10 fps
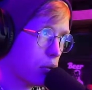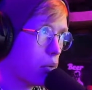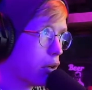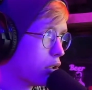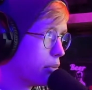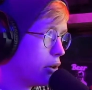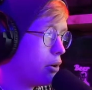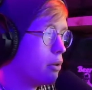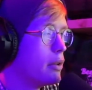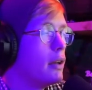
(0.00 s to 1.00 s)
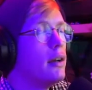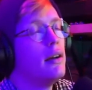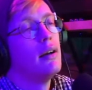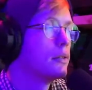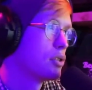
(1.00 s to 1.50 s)
you won't hear them at all.
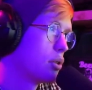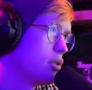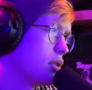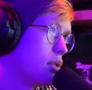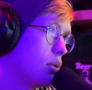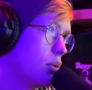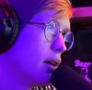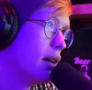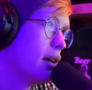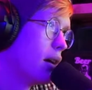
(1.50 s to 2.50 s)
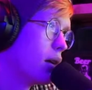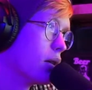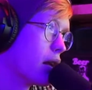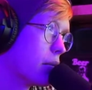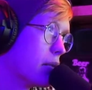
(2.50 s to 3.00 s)
So I used to do a lot of